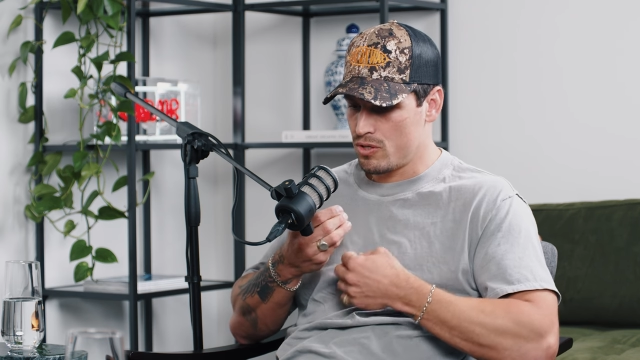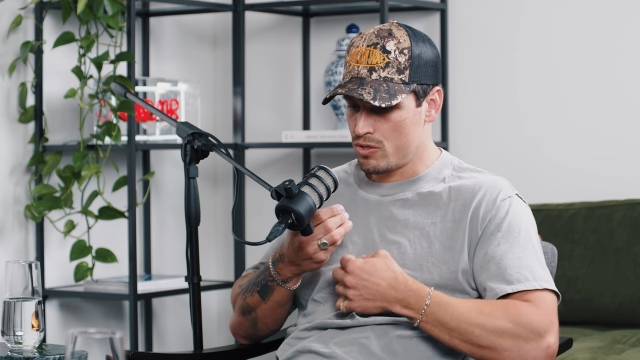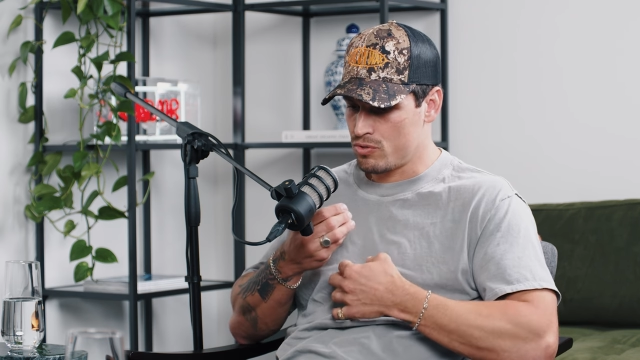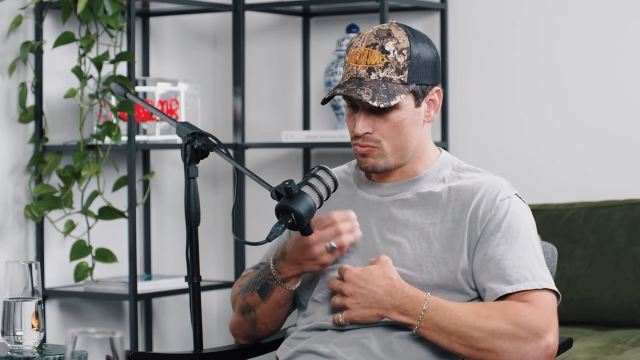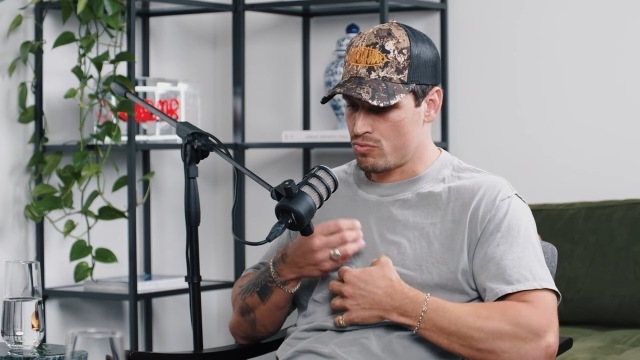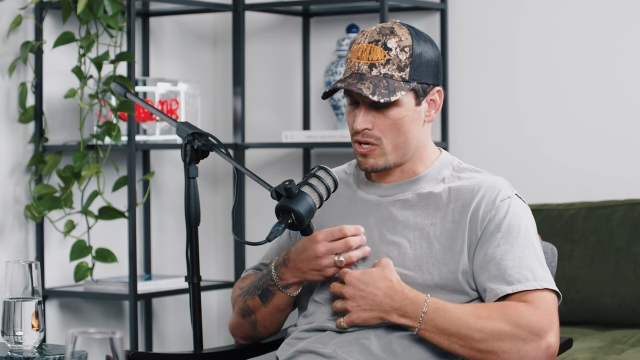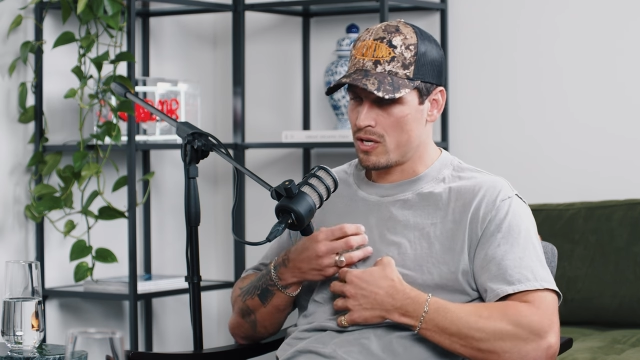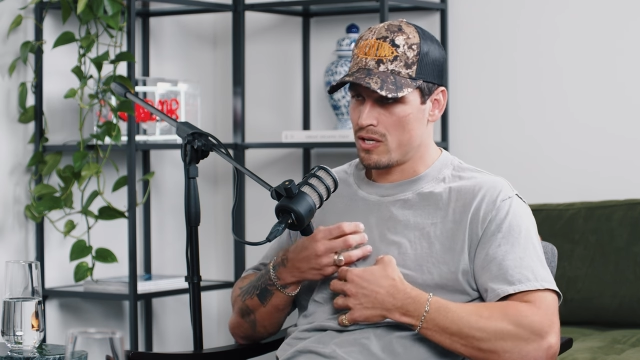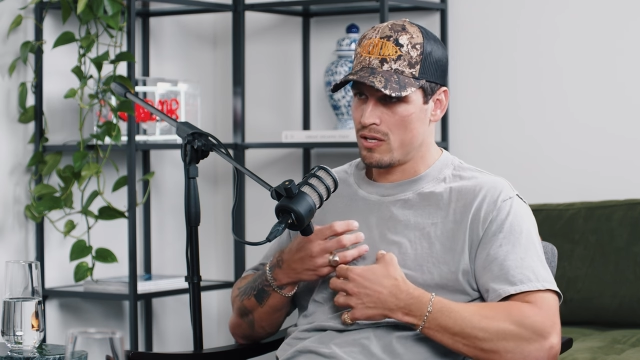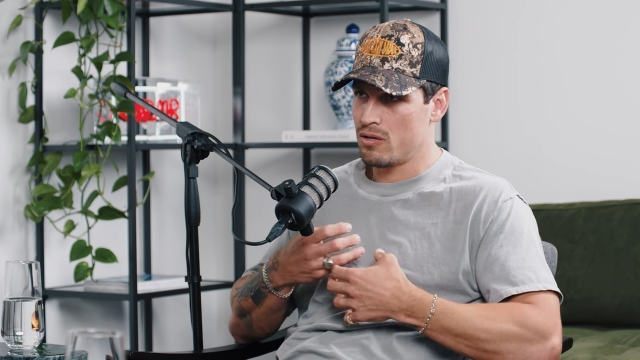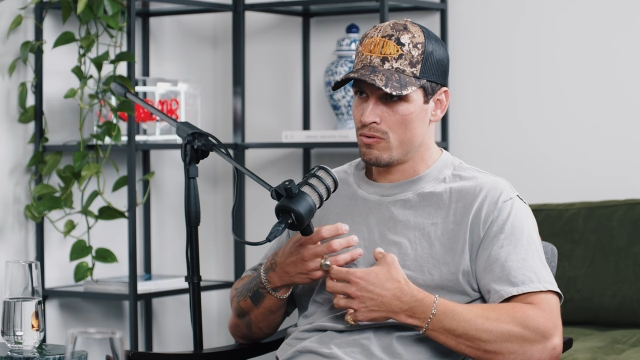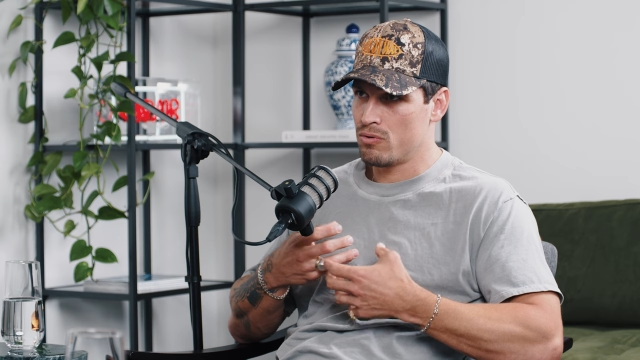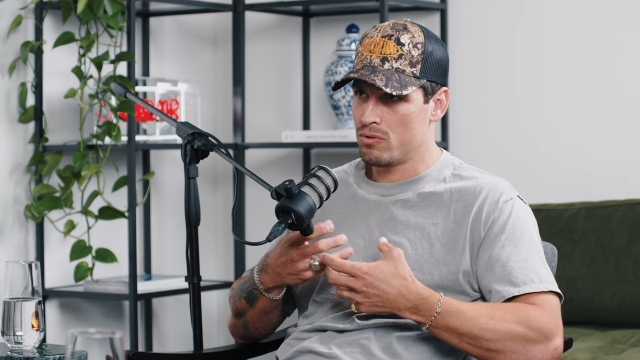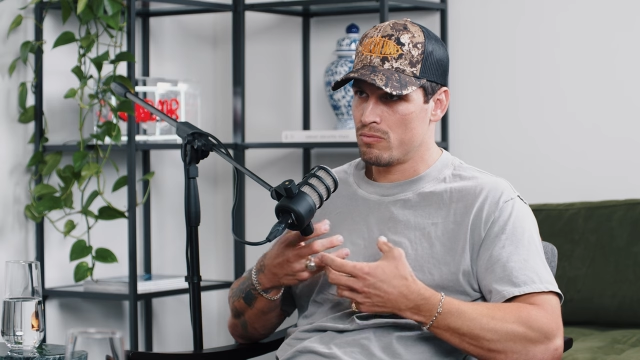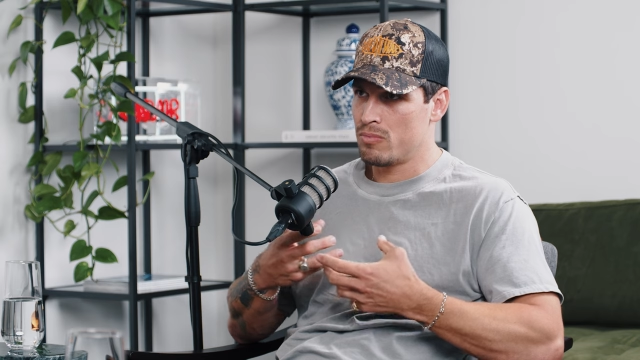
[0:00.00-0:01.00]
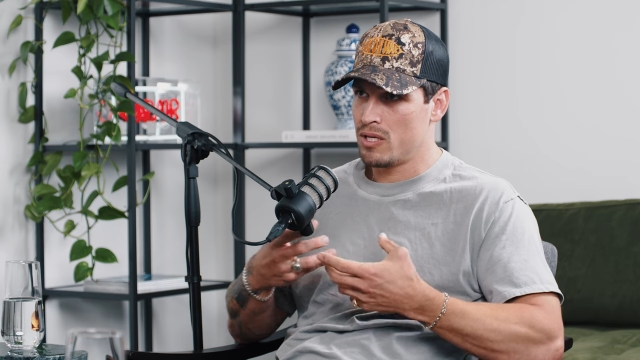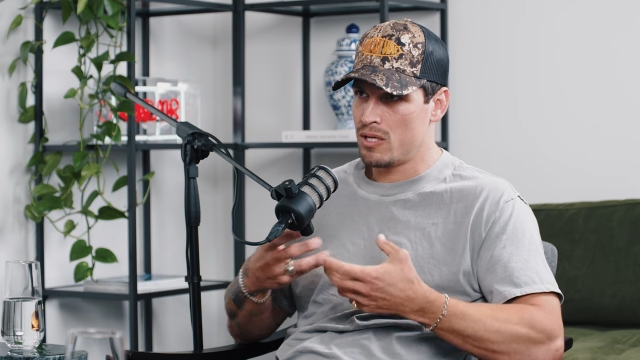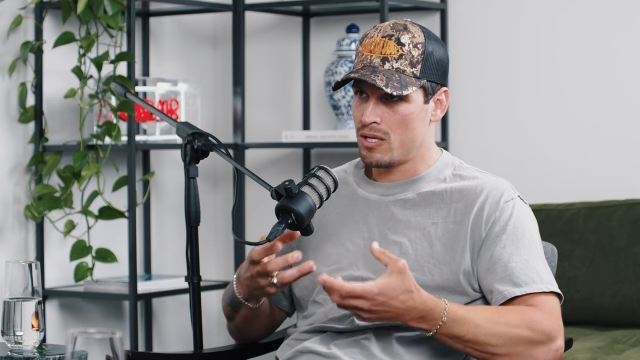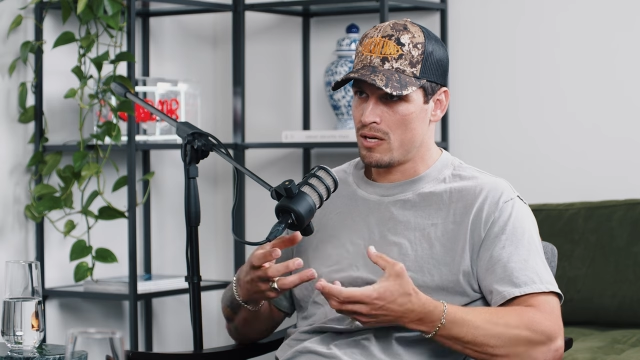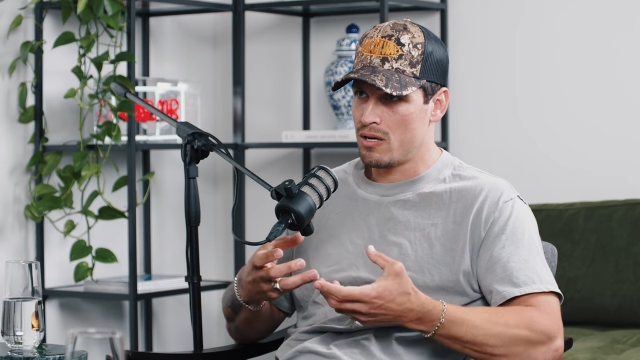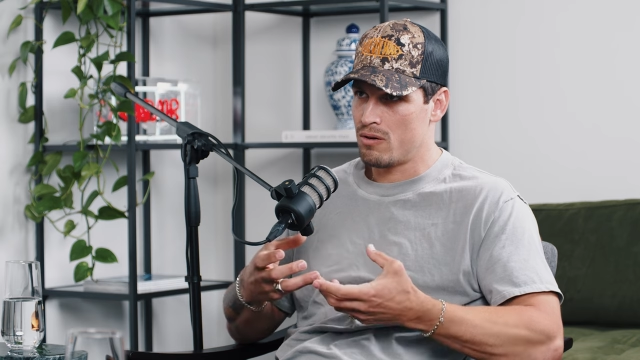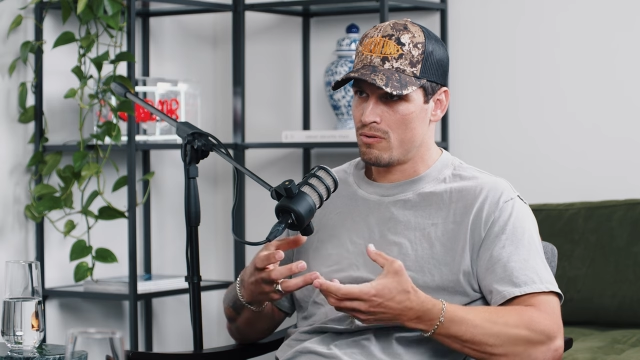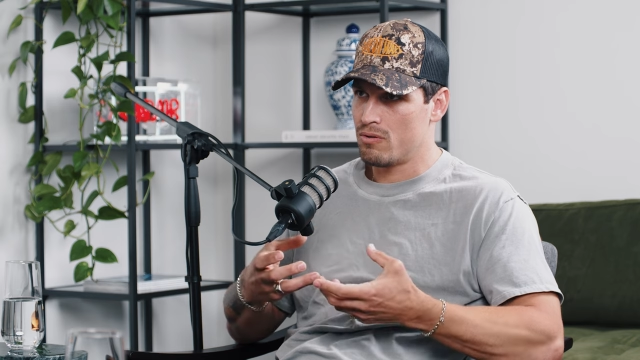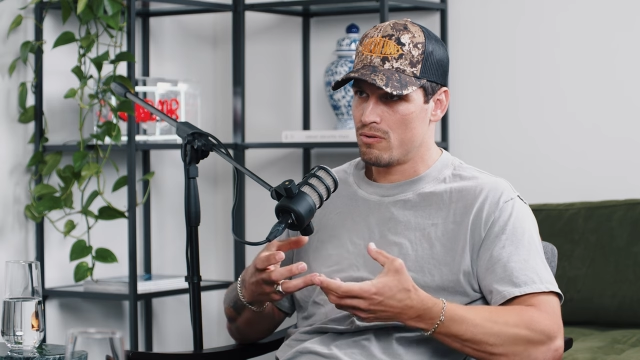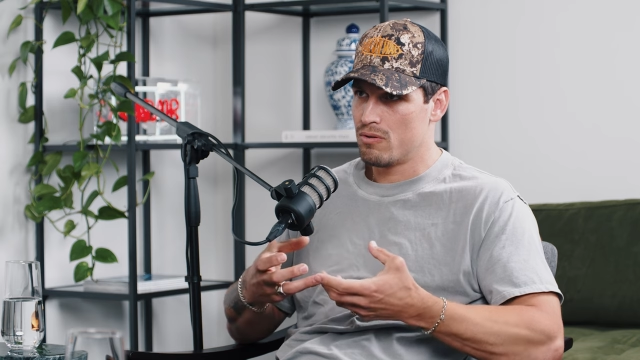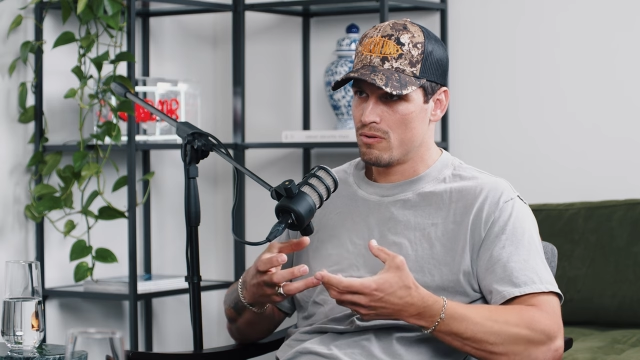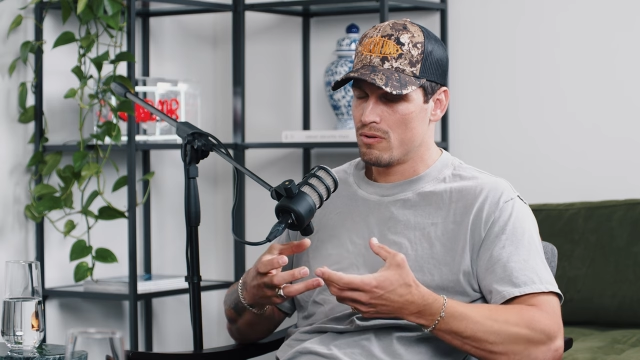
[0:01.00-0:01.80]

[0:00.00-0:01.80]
is right here within me now.